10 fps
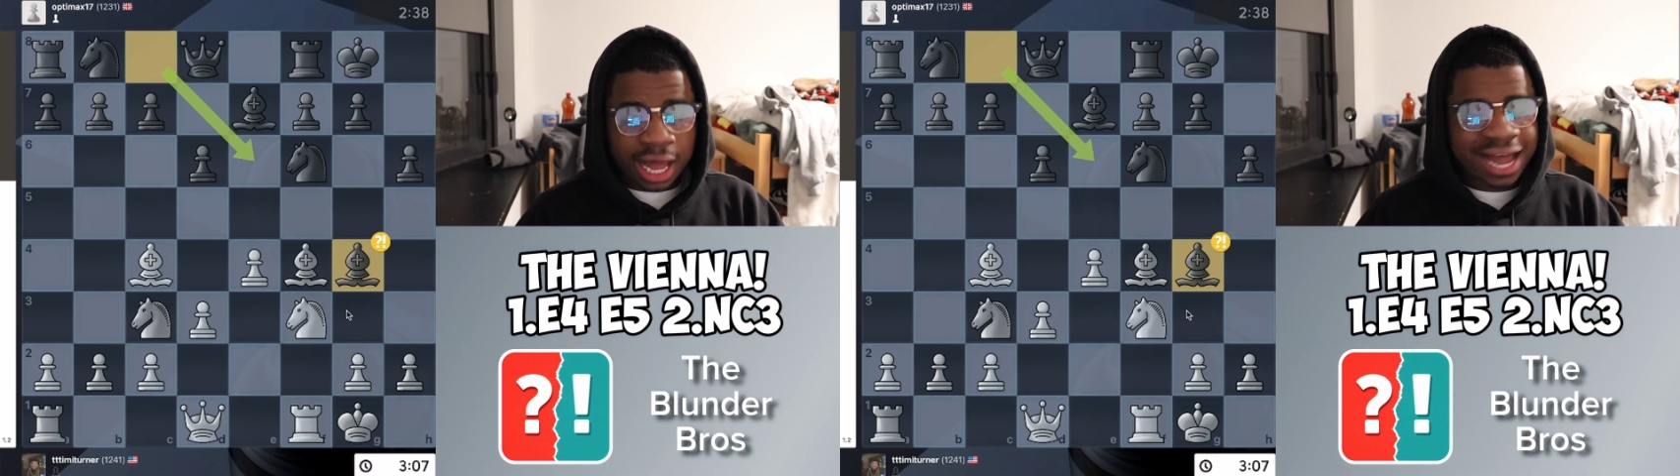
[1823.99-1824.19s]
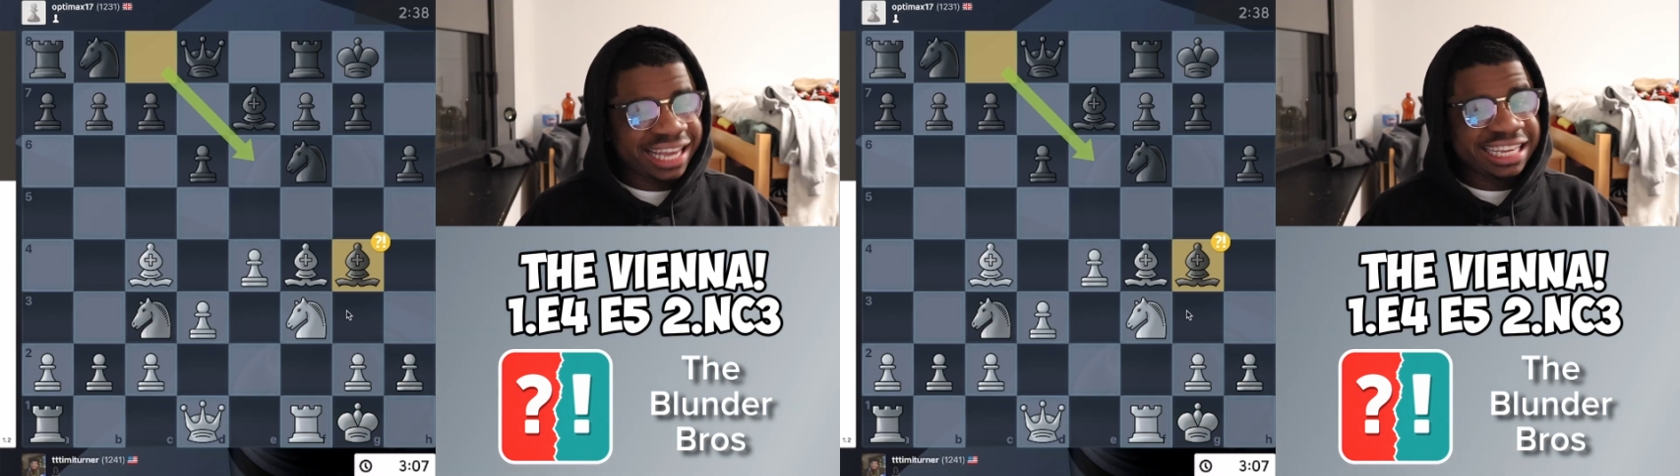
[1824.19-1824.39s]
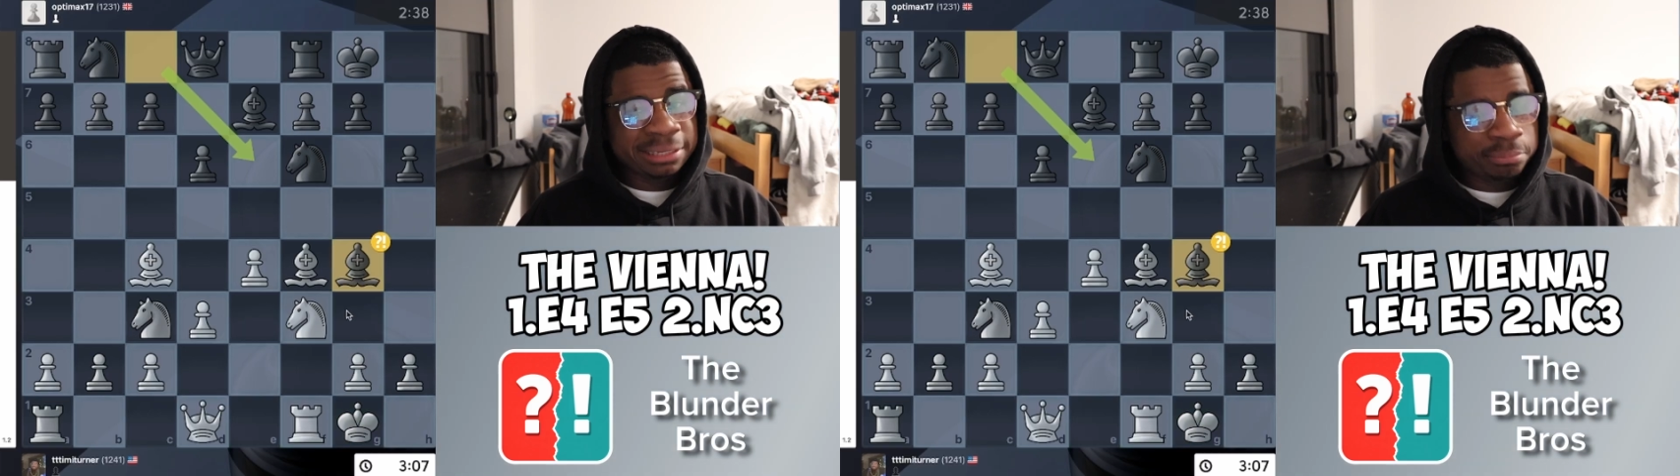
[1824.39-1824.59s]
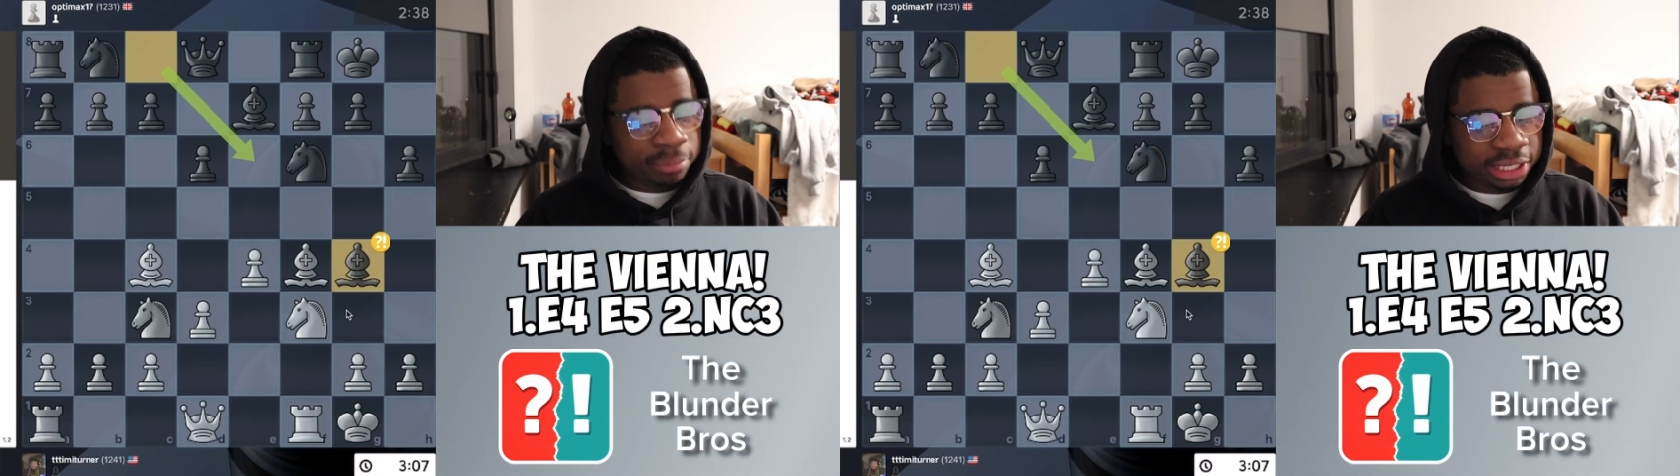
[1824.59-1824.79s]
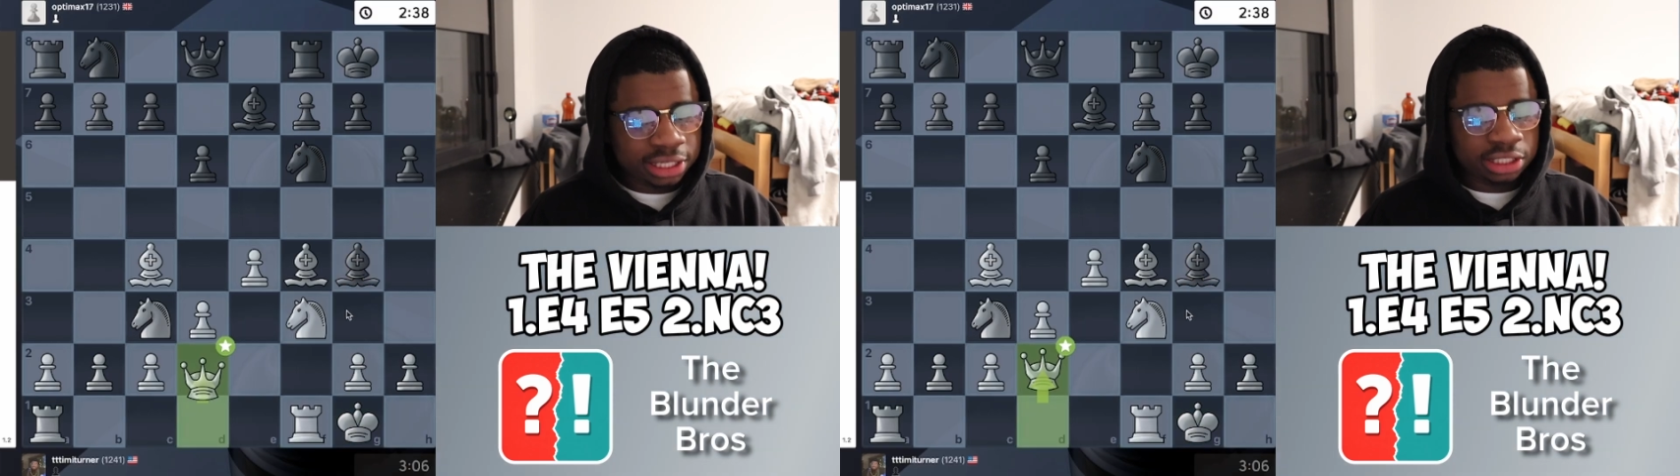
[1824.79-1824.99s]
I
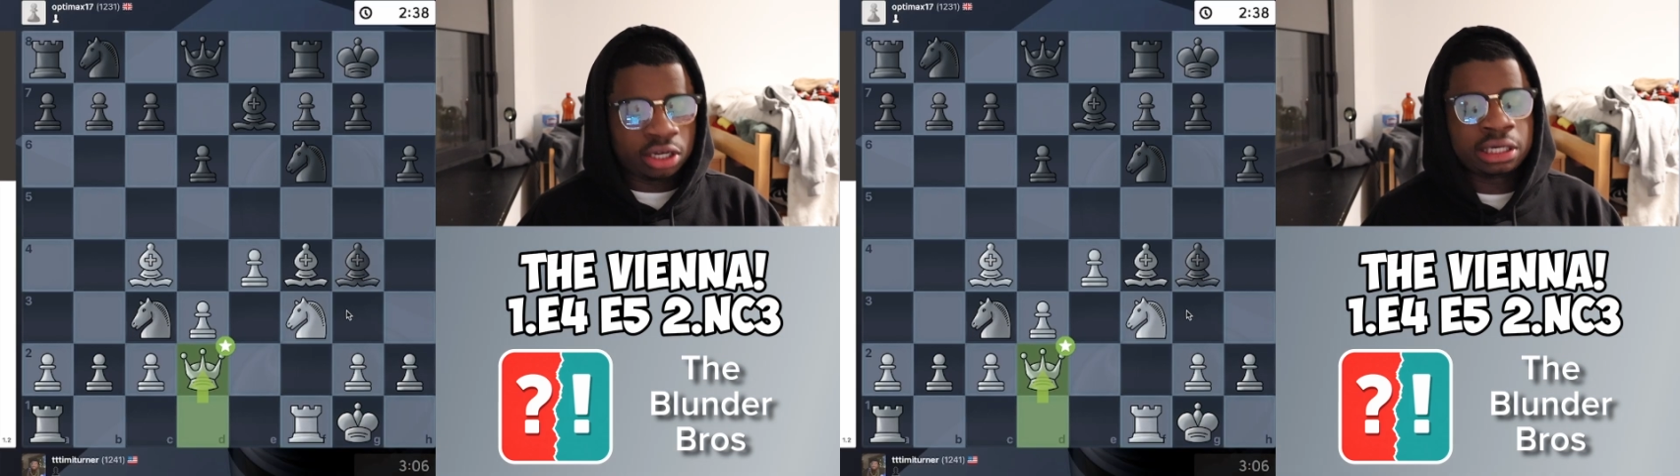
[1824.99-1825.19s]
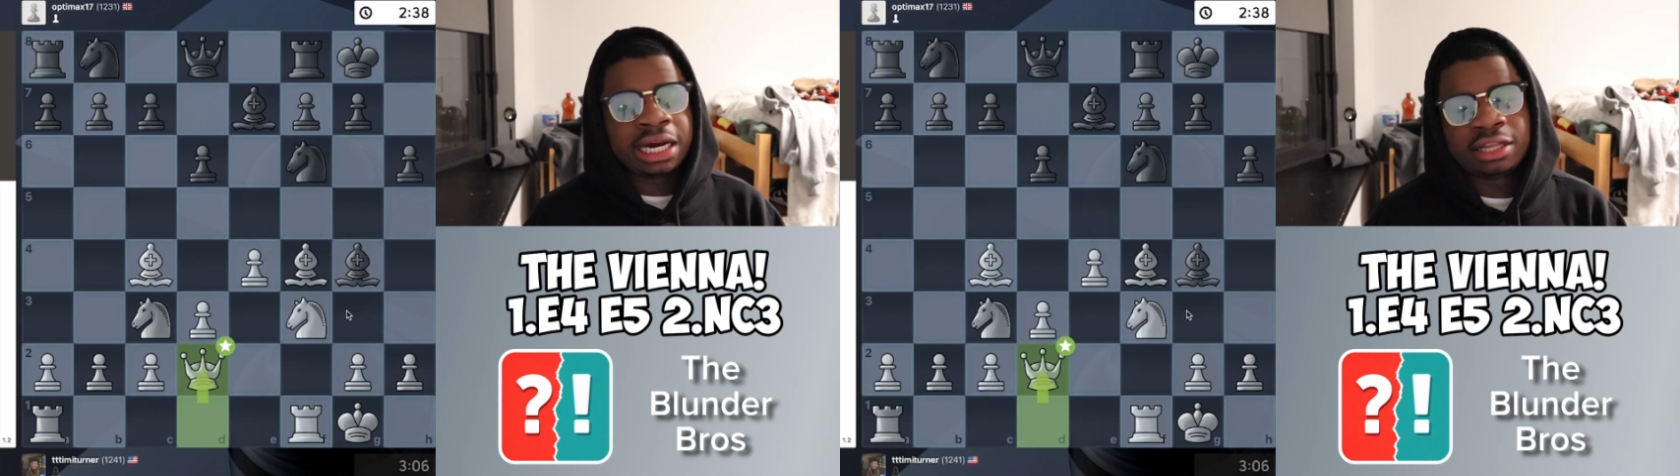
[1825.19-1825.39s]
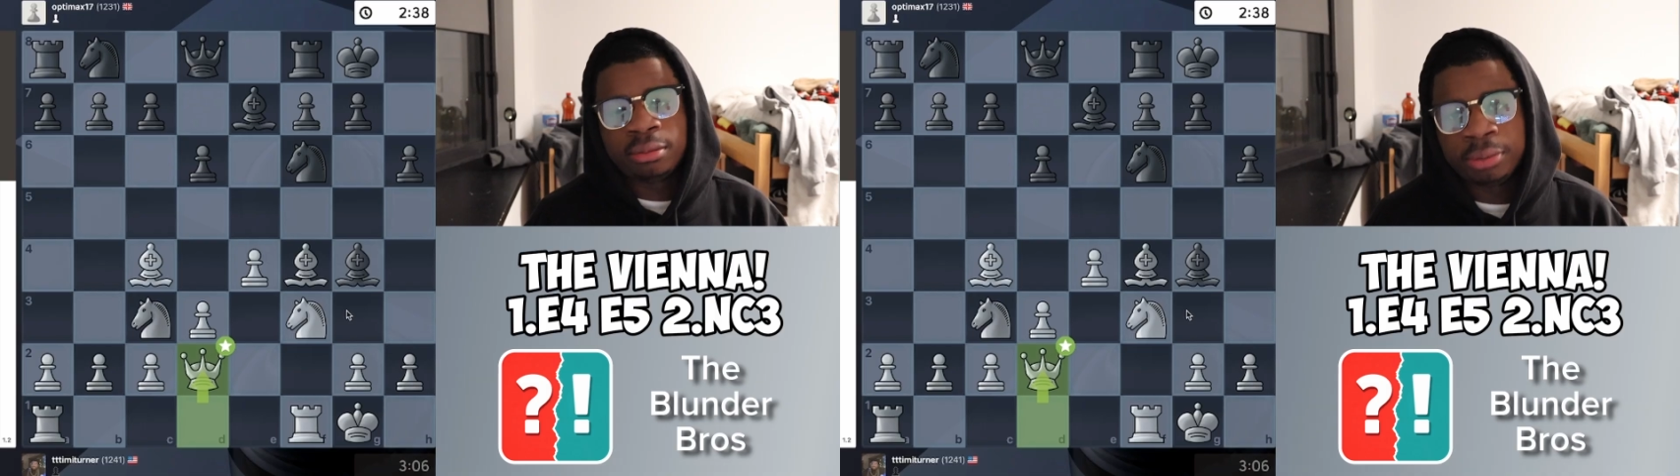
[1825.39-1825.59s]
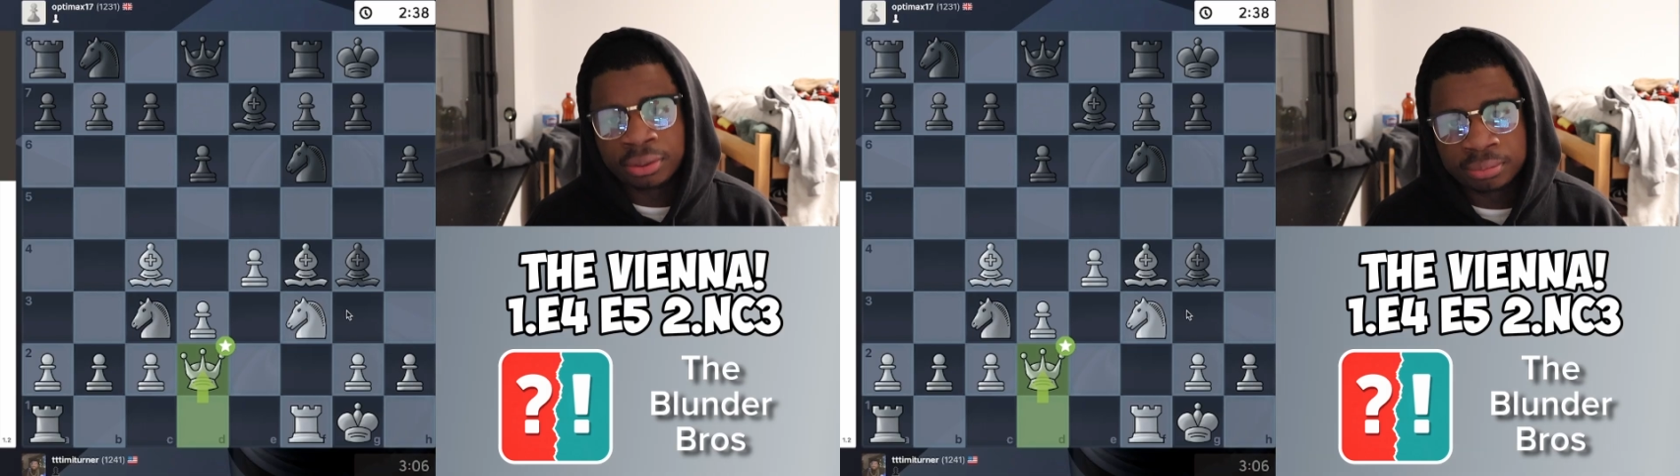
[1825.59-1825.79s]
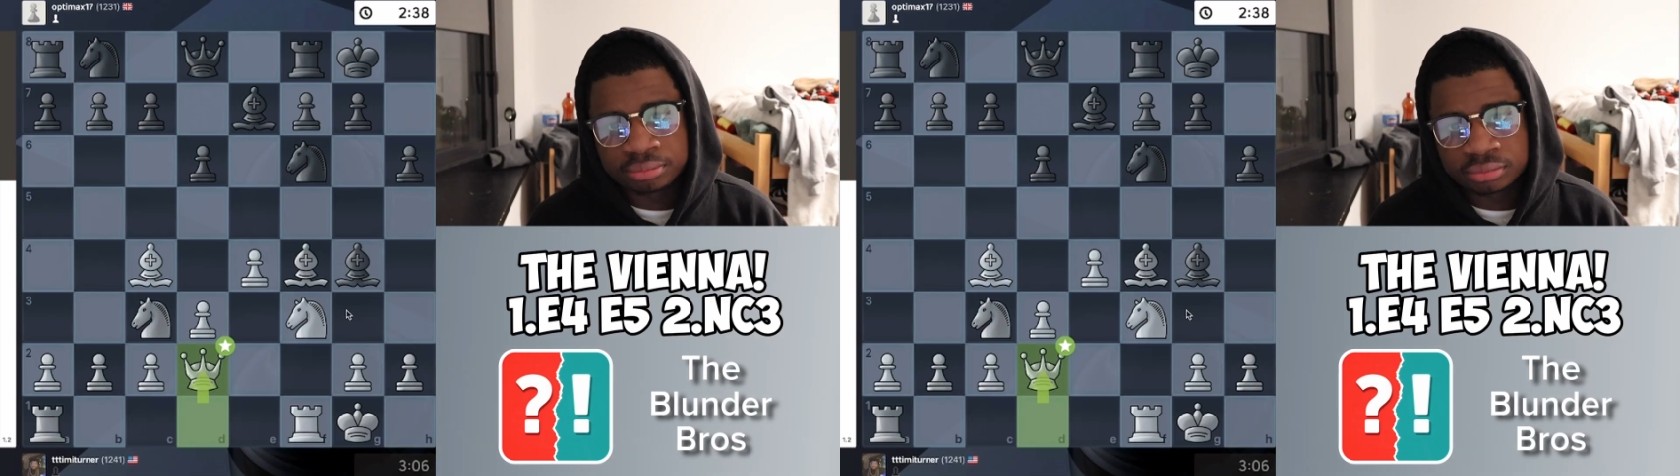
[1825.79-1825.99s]
immediately got out of the pin.